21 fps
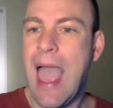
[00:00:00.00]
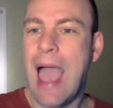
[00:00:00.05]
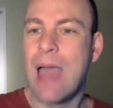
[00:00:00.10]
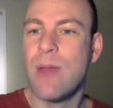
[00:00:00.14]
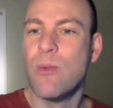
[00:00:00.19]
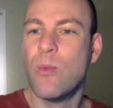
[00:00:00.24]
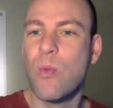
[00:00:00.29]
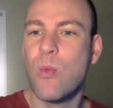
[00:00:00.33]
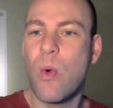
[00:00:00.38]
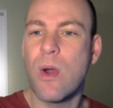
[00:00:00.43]

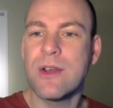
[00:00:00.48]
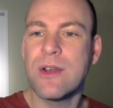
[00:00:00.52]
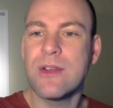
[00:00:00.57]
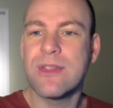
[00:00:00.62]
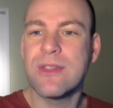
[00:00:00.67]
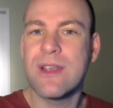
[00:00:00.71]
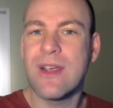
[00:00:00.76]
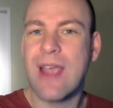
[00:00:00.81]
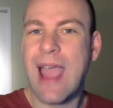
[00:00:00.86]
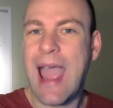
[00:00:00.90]
and what are
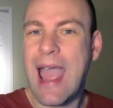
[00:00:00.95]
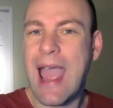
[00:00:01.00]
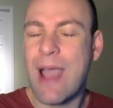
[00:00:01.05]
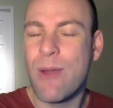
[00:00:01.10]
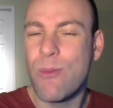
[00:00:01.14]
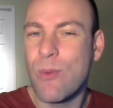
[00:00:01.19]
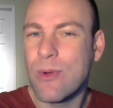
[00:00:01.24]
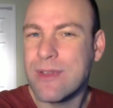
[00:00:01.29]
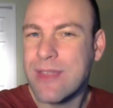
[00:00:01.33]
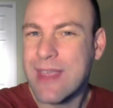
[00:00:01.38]
their,
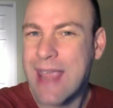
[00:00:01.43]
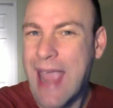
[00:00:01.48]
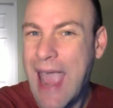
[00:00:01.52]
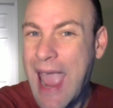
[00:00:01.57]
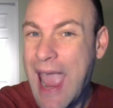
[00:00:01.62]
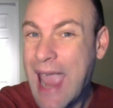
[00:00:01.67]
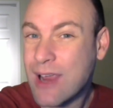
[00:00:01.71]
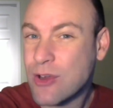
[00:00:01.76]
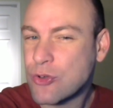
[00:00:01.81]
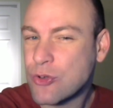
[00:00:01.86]
what are they
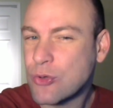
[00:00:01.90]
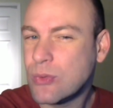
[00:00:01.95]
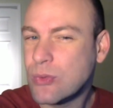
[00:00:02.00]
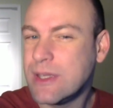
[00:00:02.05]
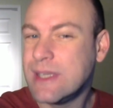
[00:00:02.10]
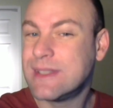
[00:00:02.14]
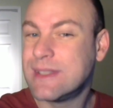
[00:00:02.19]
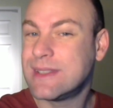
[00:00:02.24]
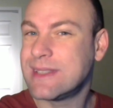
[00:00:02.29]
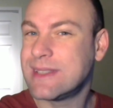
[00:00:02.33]

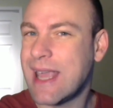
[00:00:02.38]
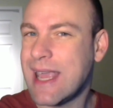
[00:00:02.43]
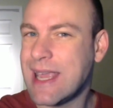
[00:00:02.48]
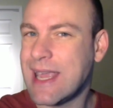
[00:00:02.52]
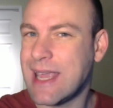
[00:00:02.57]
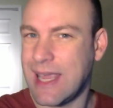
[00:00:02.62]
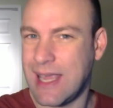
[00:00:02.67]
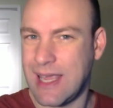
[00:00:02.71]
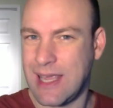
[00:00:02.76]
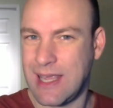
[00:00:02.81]
actually
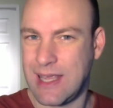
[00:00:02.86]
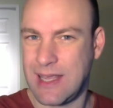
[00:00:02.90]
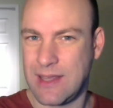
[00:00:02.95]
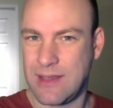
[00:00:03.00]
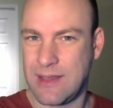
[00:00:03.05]
saying?